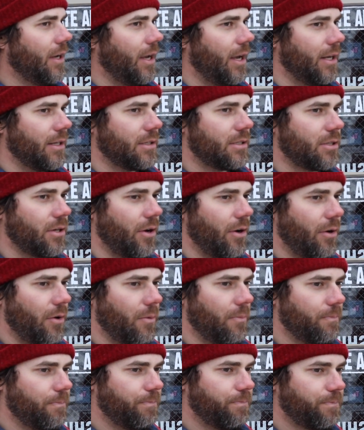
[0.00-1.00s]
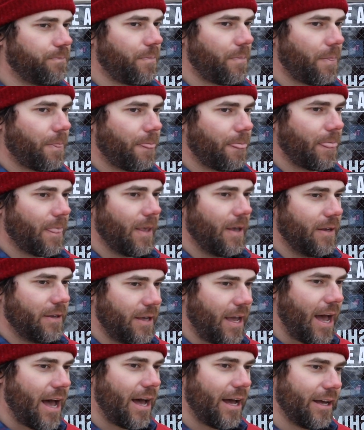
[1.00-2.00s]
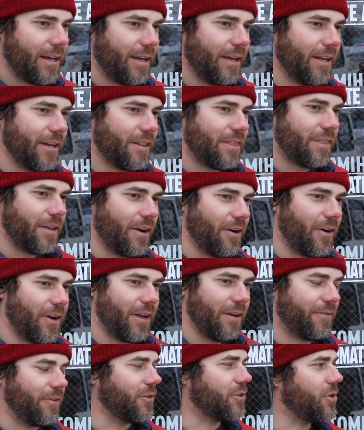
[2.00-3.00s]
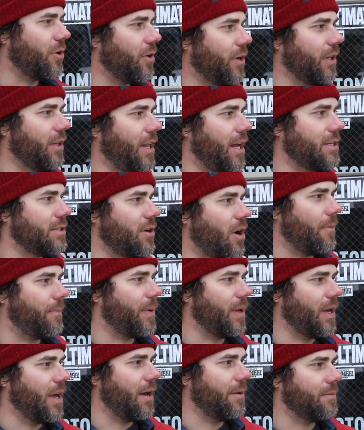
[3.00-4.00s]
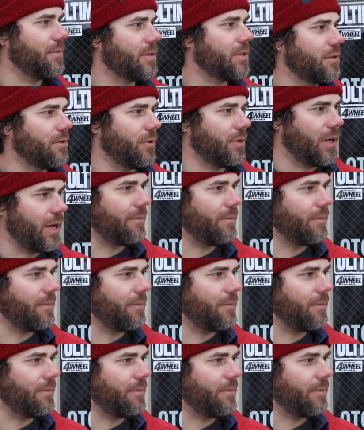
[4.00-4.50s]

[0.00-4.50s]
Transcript: And so, yeah, in theory, if you're turning less RPMs, you would